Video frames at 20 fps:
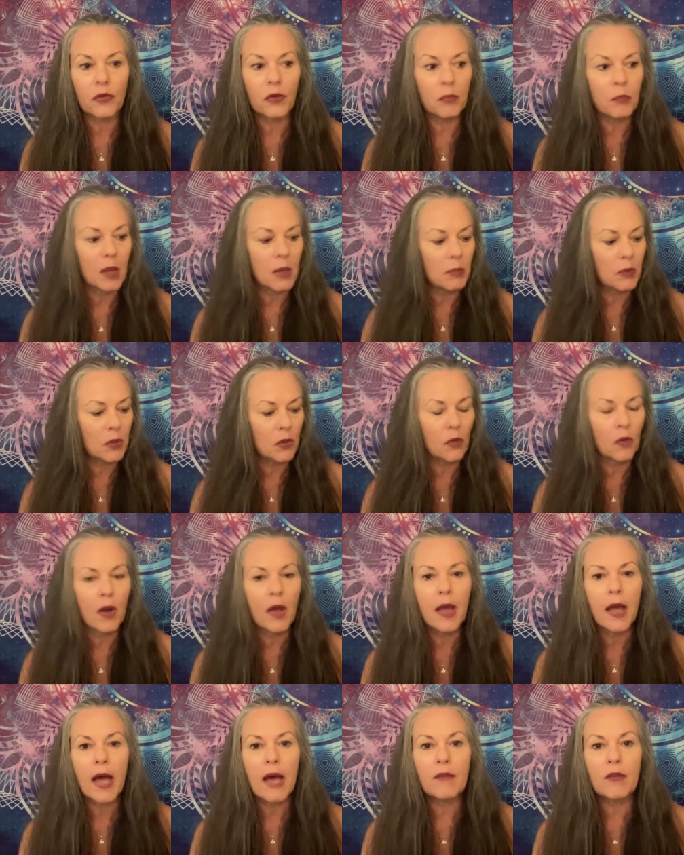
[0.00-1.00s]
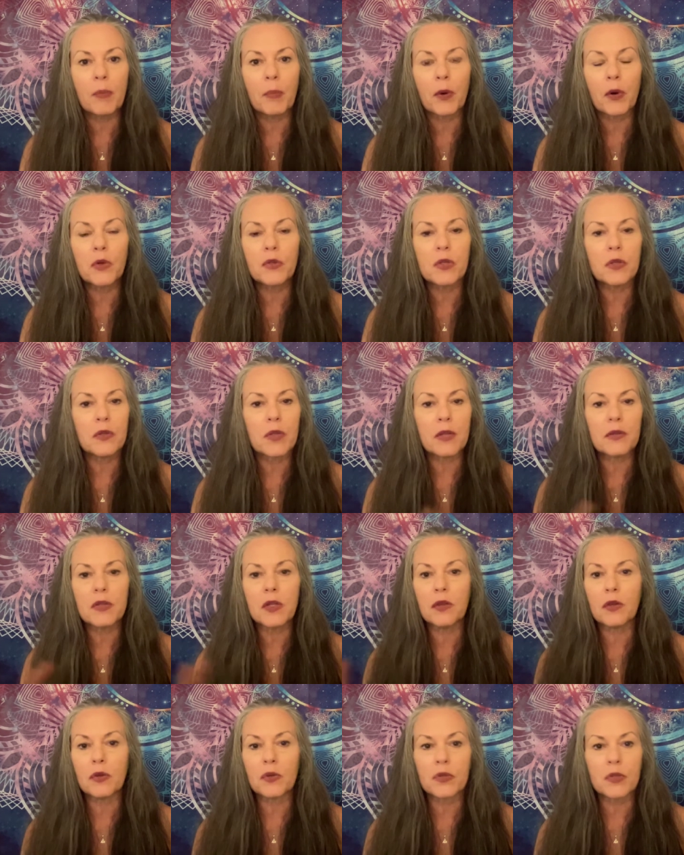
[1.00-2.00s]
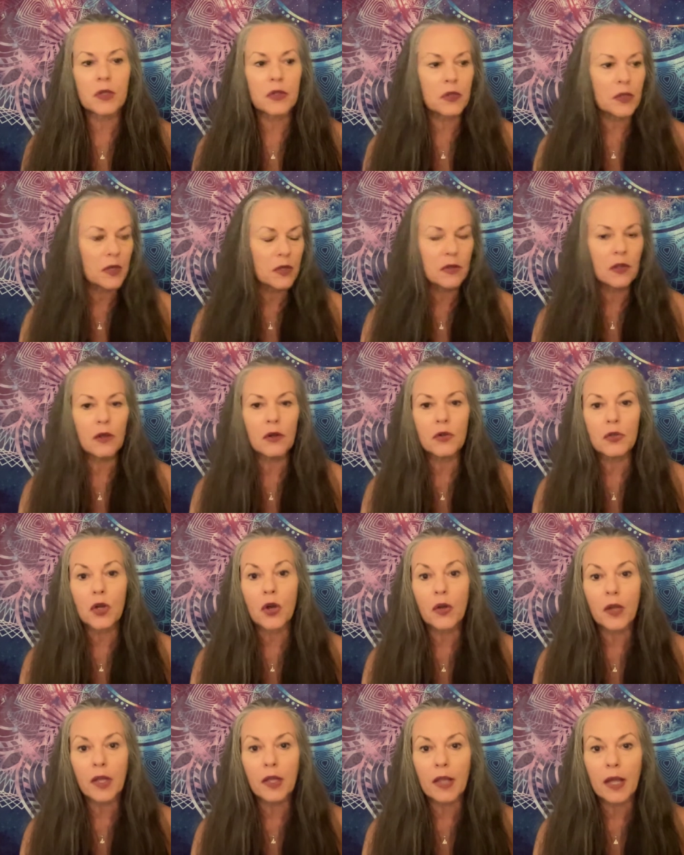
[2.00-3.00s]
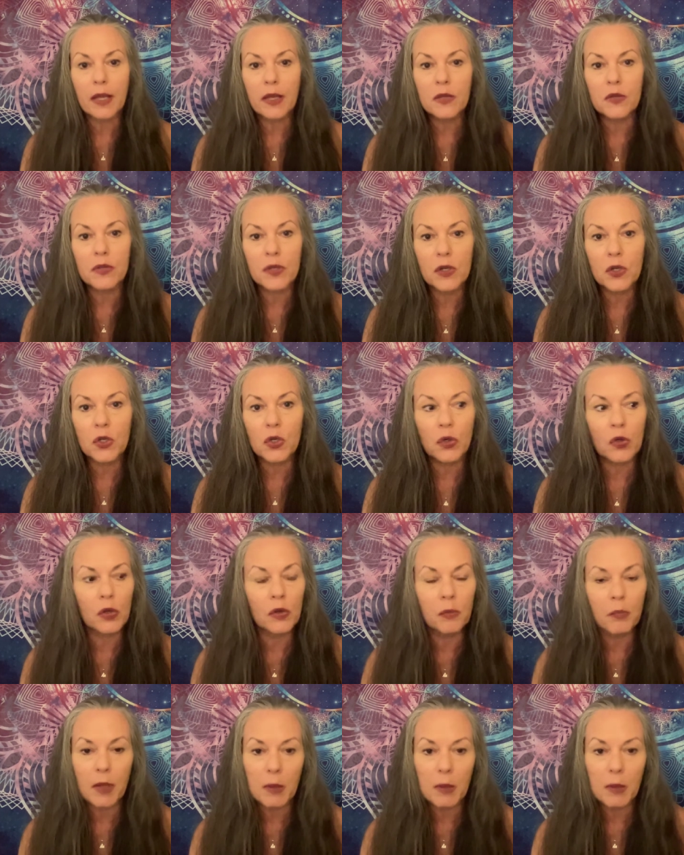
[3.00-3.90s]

maybe you have a person that's in their 60s and they're talking like a six-year-old,